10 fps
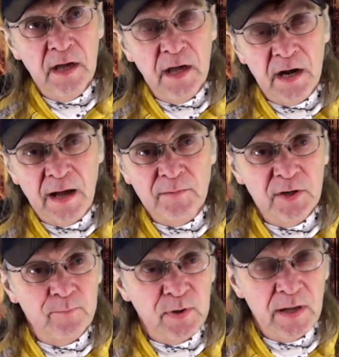and I'm going
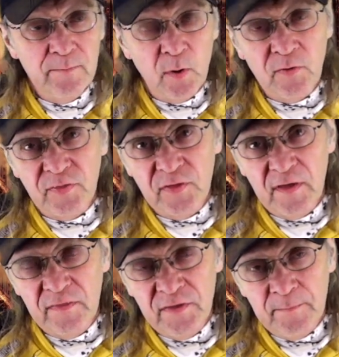to play both
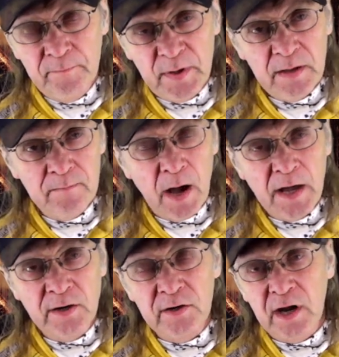the B
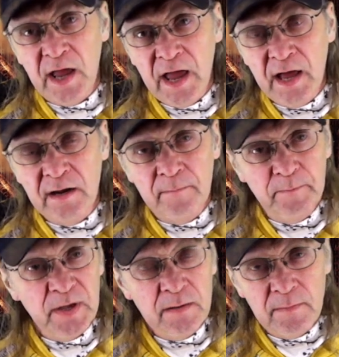minor and a
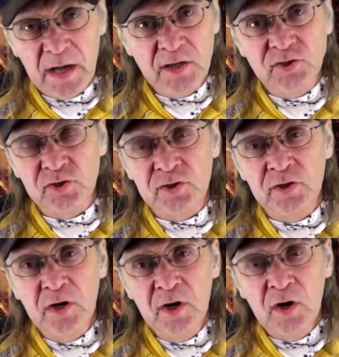B
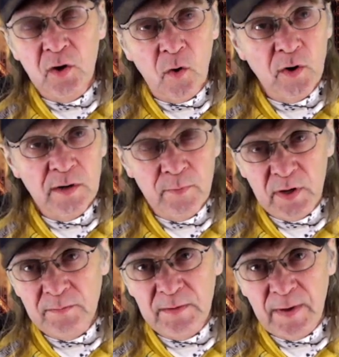major chord to
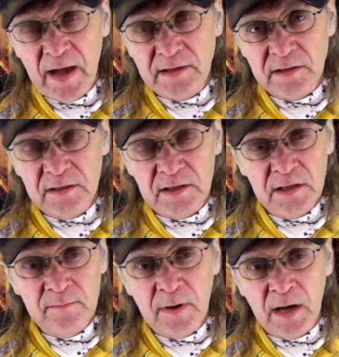bring me back to the
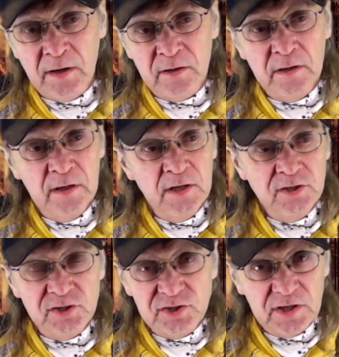E minor,
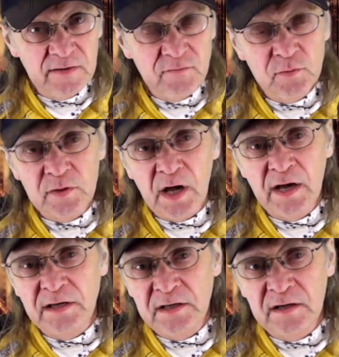just to give you an
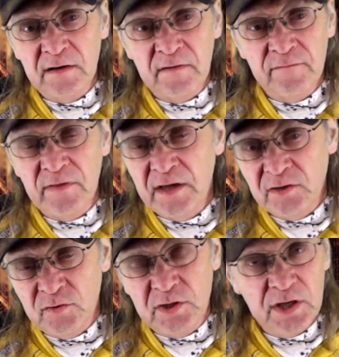idea of that
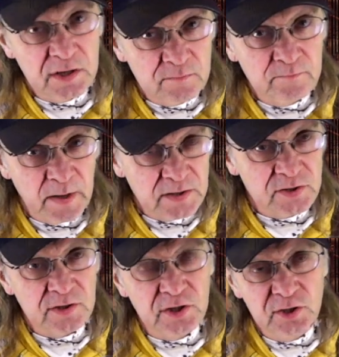you can
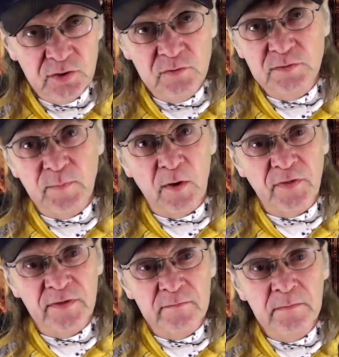basically use both
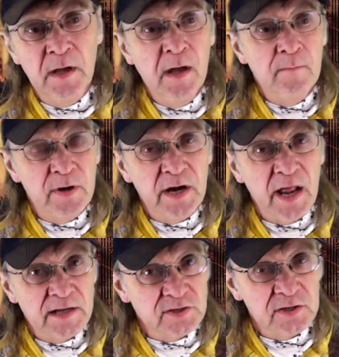of them, but it
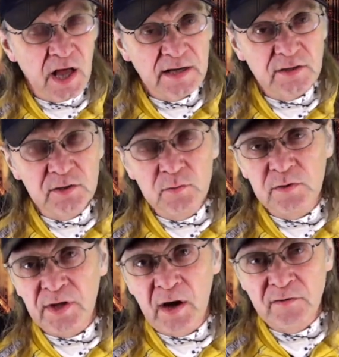has a lot to do with how